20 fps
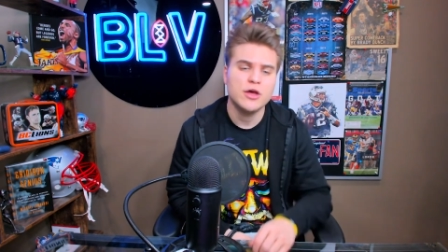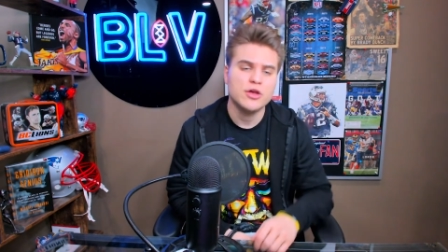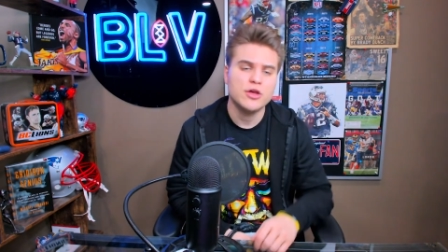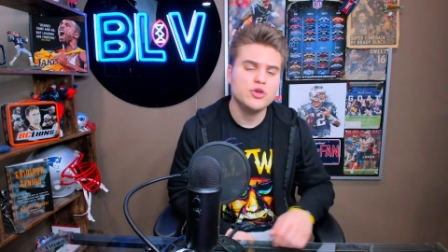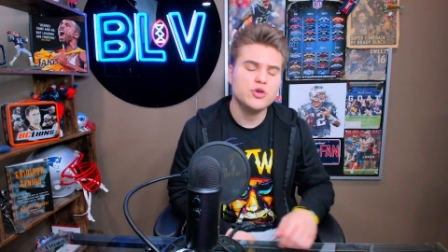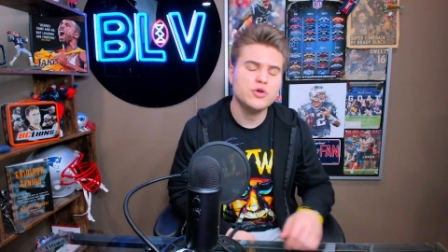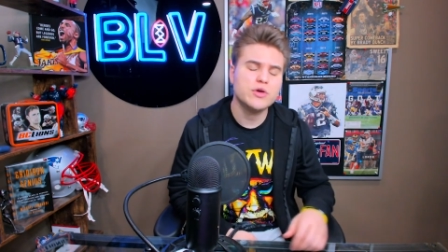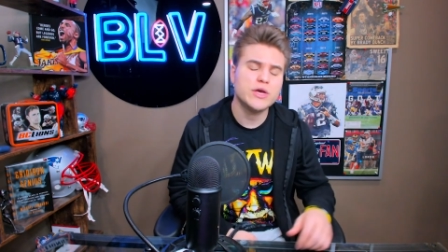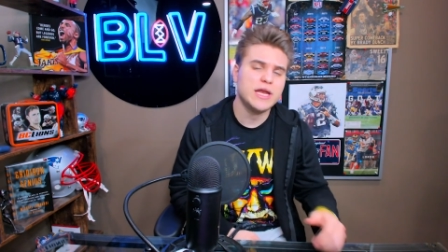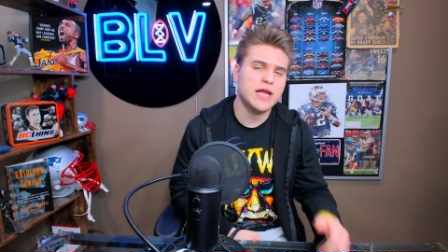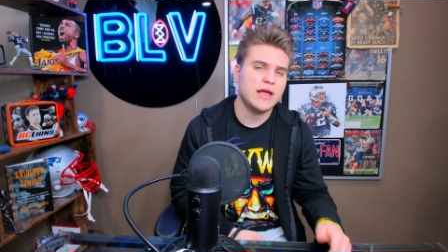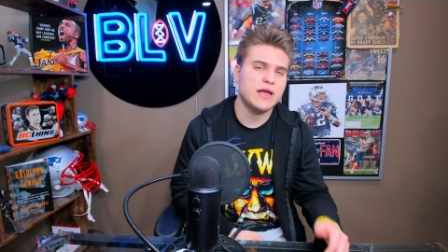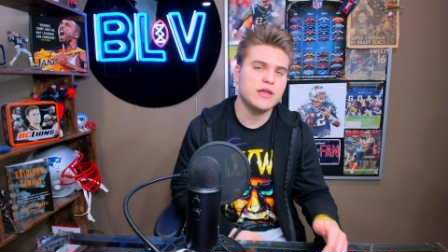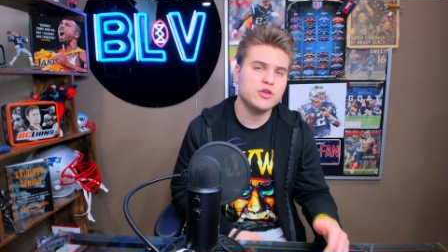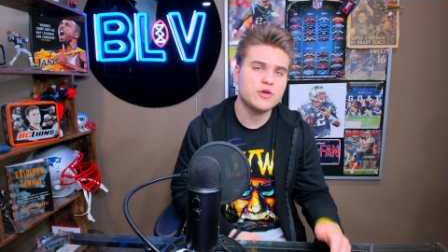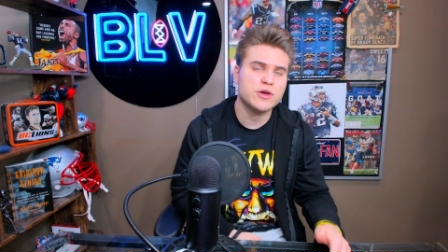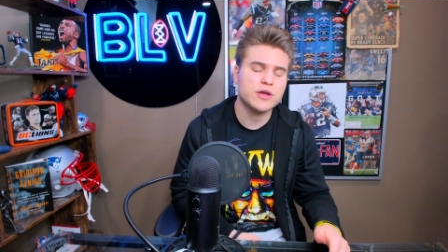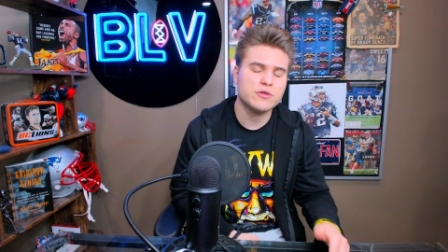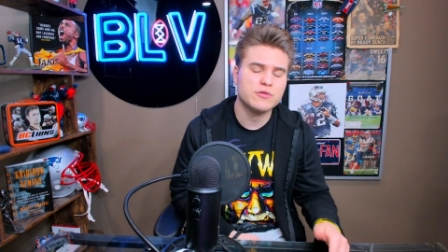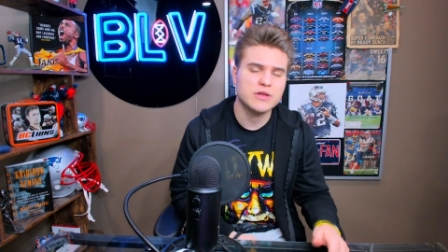You can
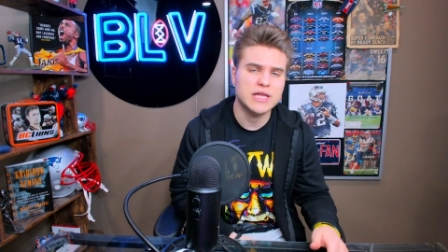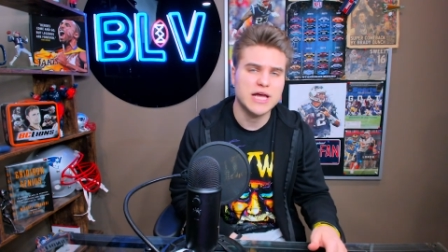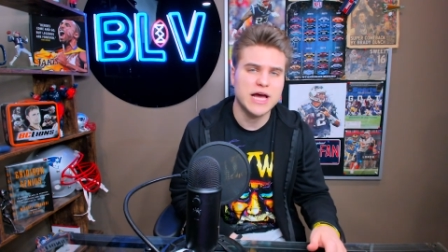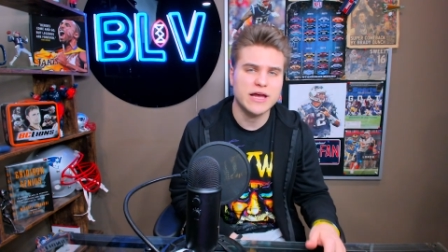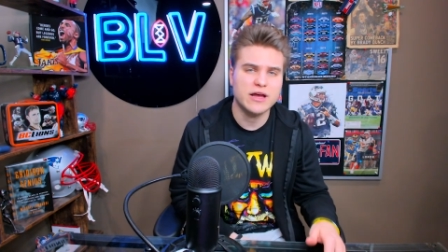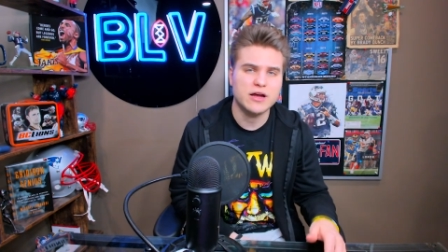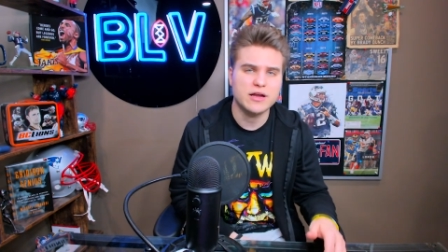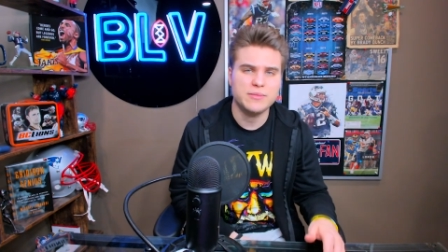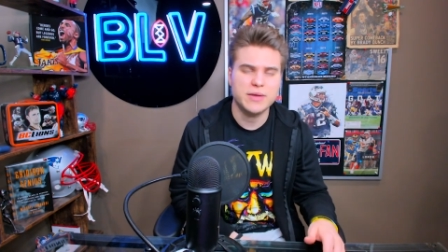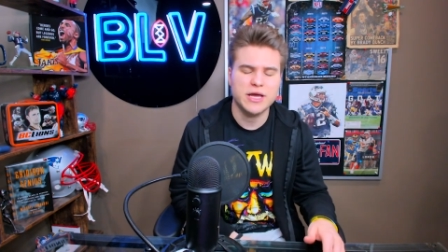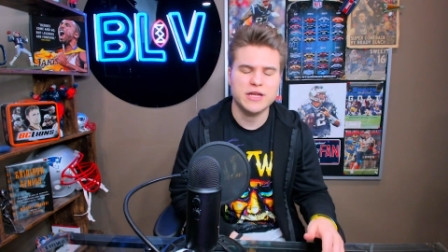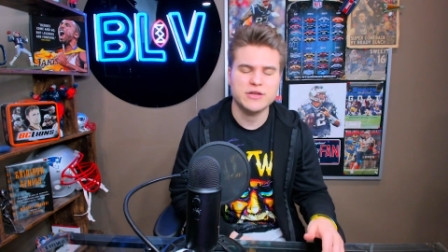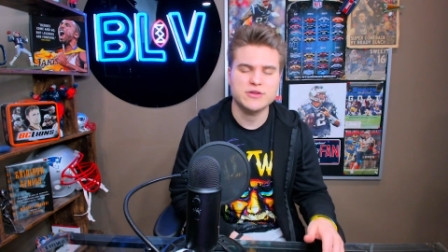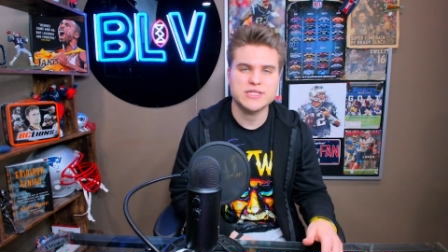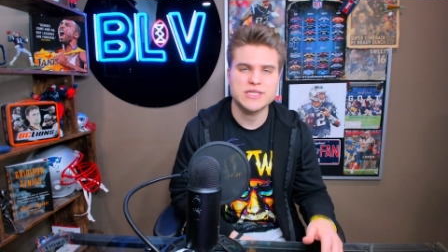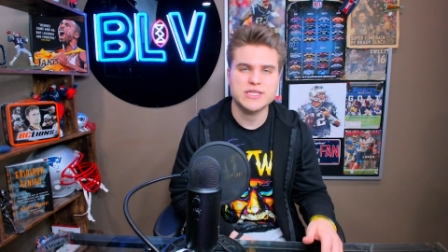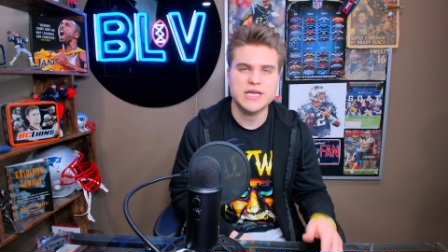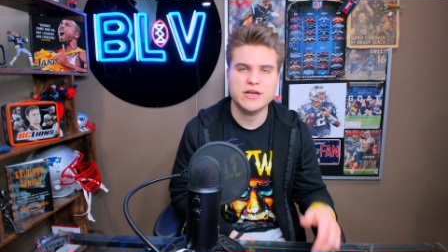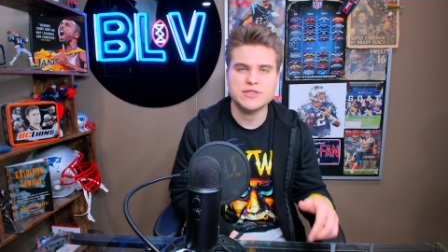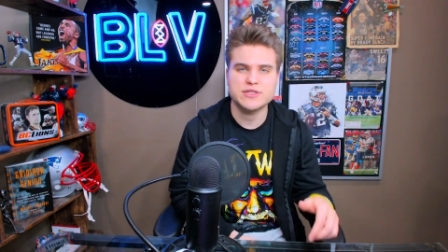you can rely on Emmanuel
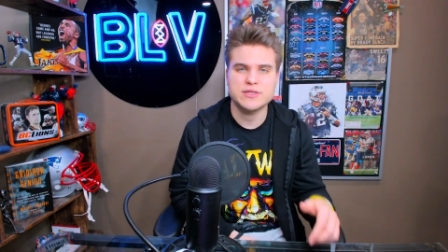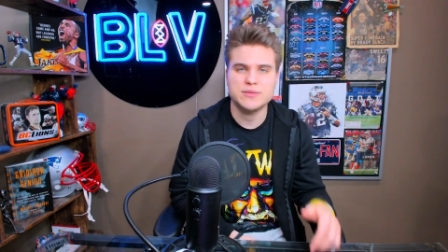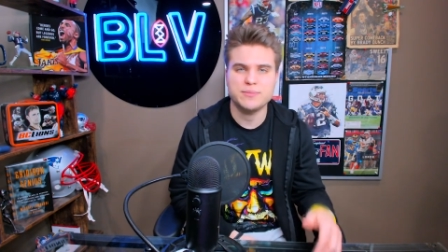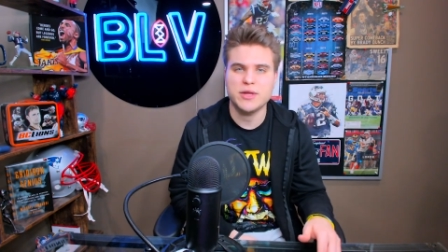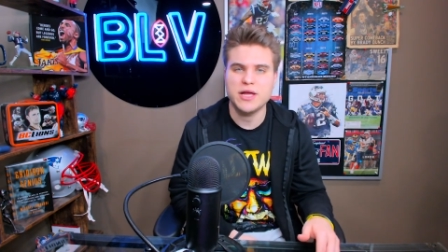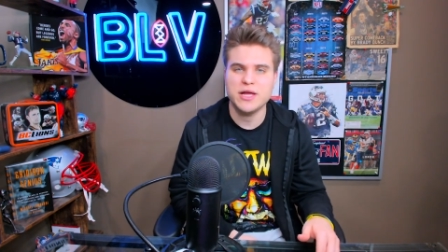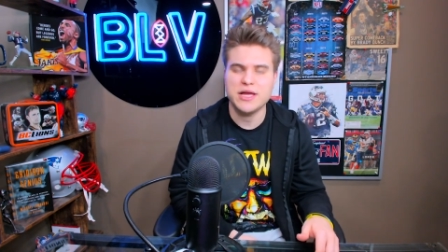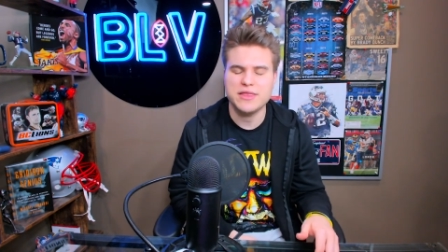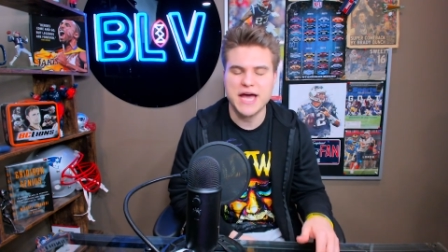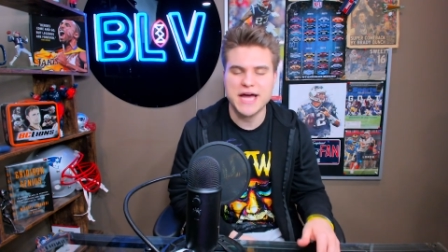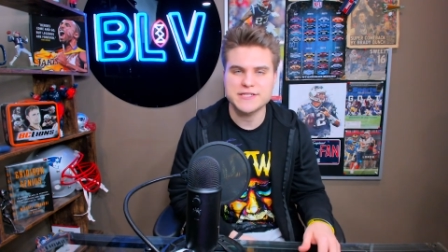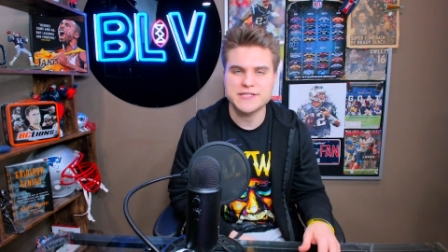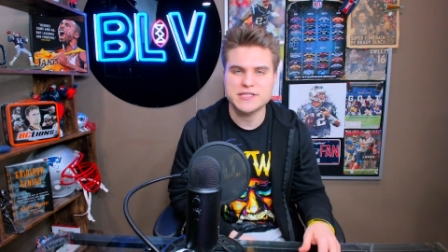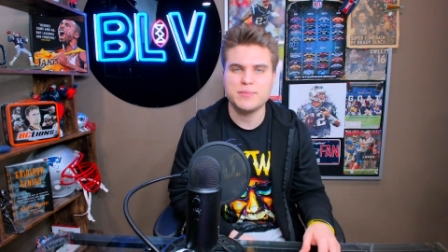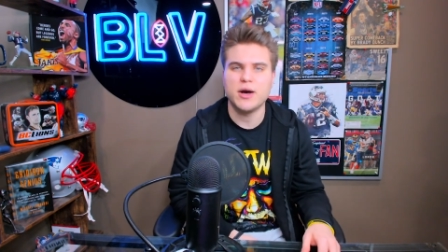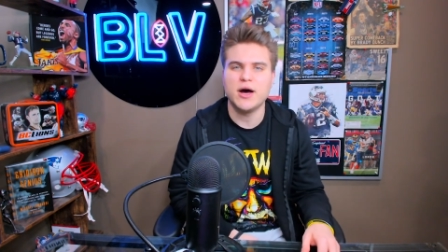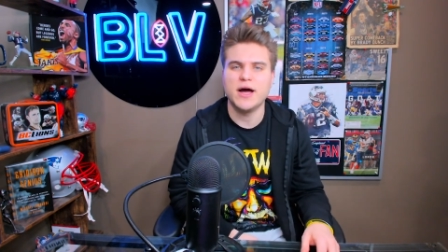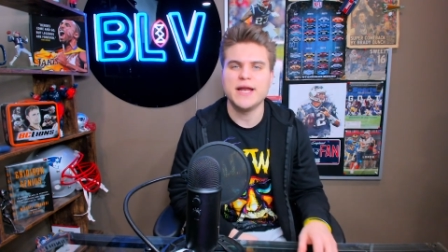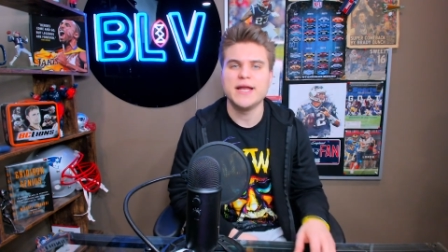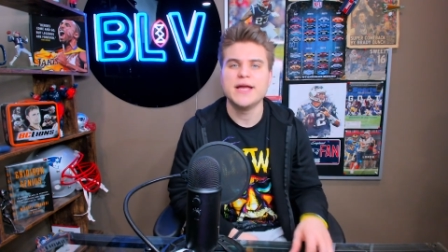Sanders to play that
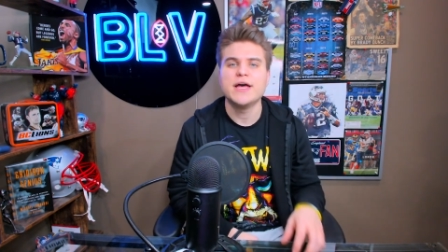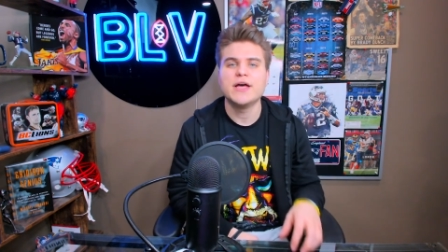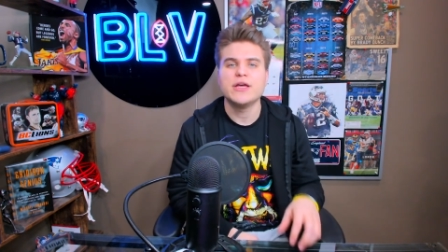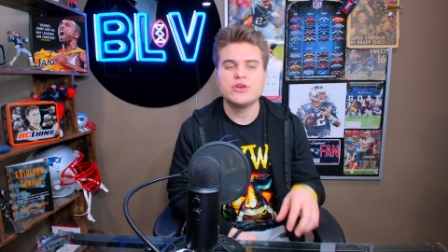spot.